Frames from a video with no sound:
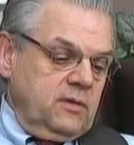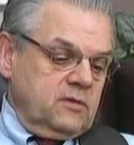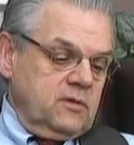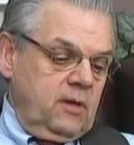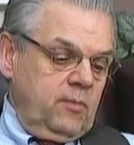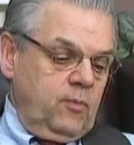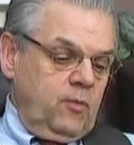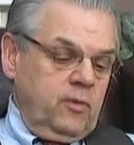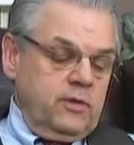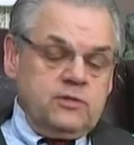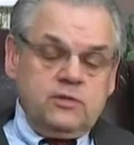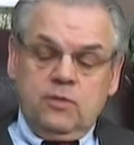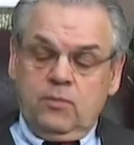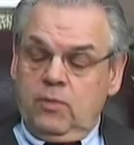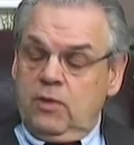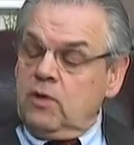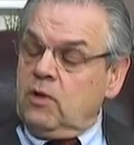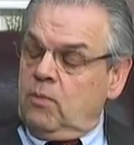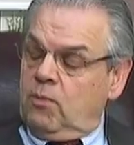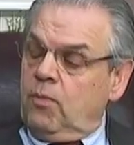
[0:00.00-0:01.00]
type question,
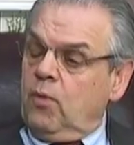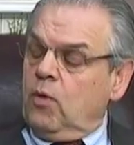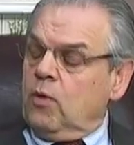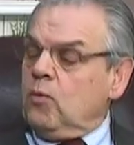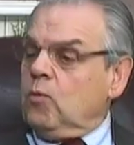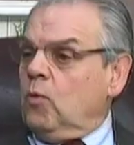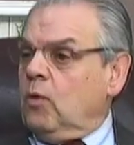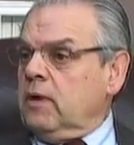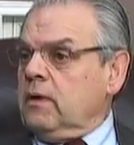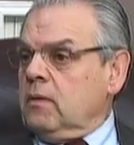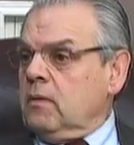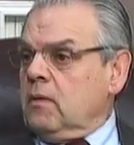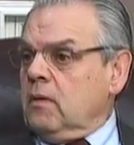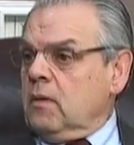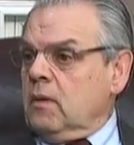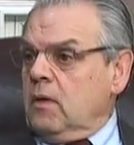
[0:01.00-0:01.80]
but an important one,